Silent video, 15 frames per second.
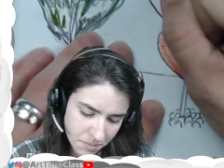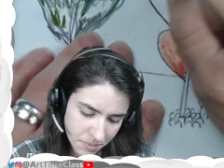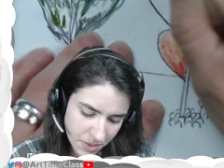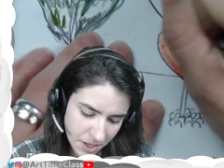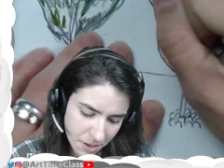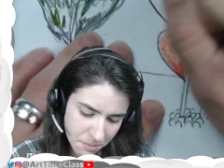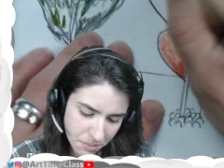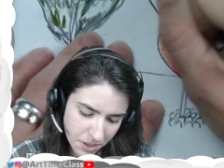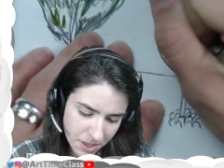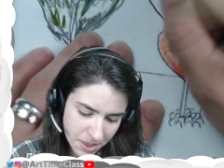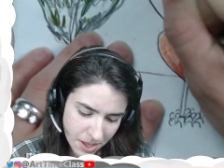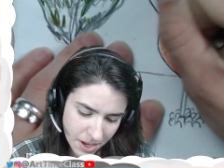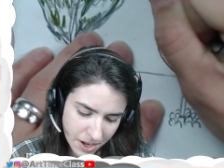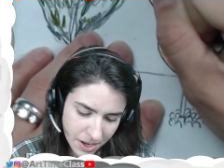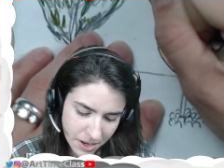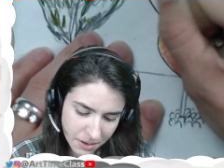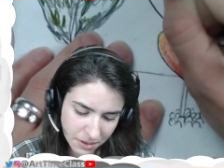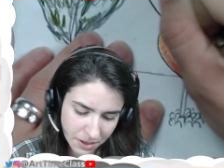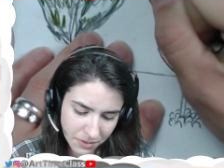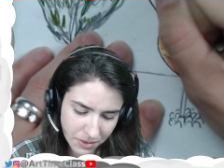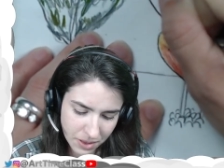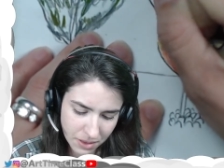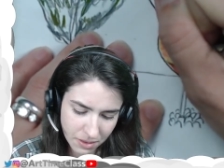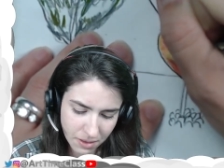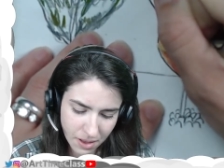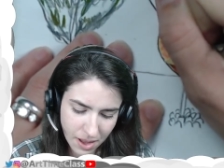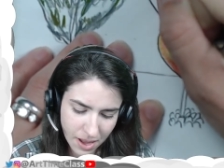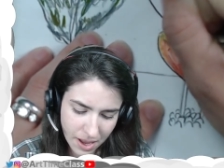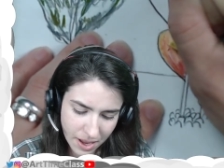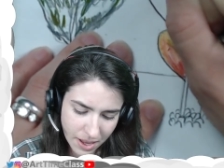and blend that in. Give it a little
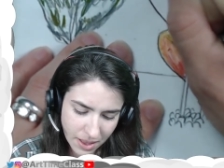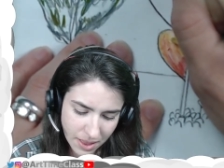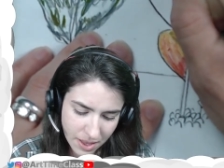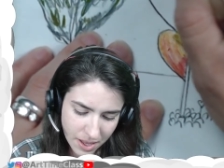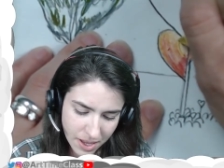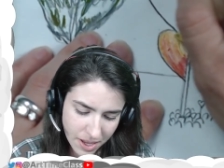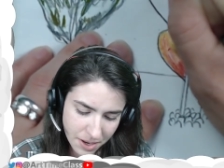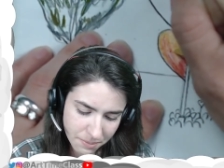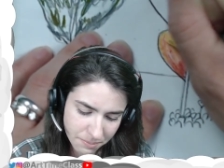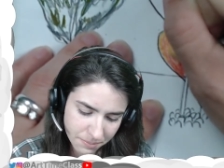highlight.